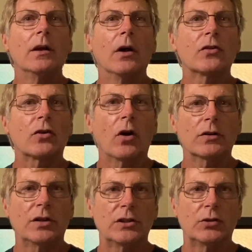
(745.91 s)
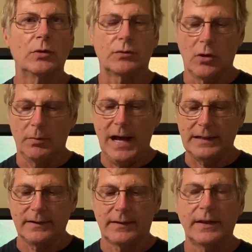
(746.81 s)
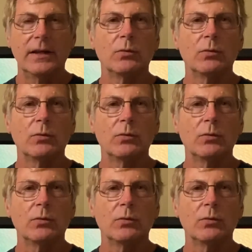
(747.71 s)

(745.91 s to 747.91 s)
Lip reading: Scar tissue would grow back. The skin